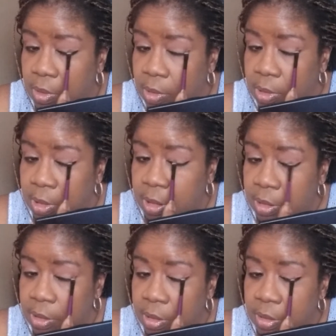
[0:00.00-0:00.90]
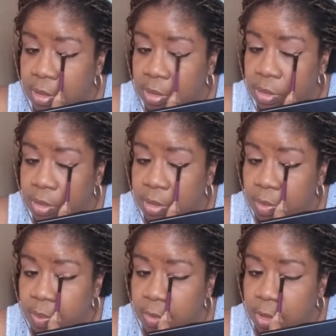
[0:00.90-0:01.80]
see this is
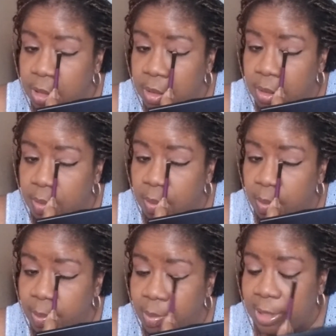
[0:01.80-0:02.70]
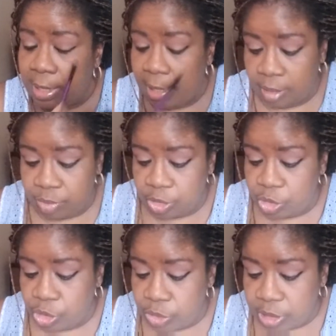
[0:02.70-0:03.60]
so pretty but I had been
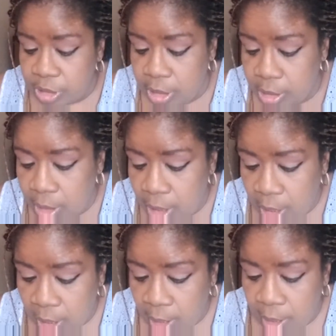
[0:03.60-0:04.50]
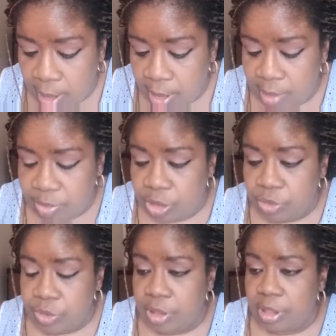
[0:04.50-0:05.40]
using I had been
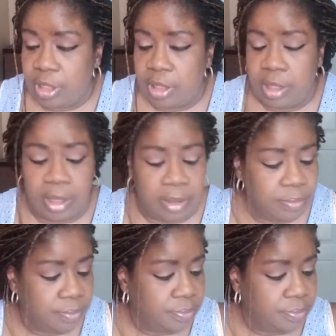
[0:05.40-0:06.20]
using the uh,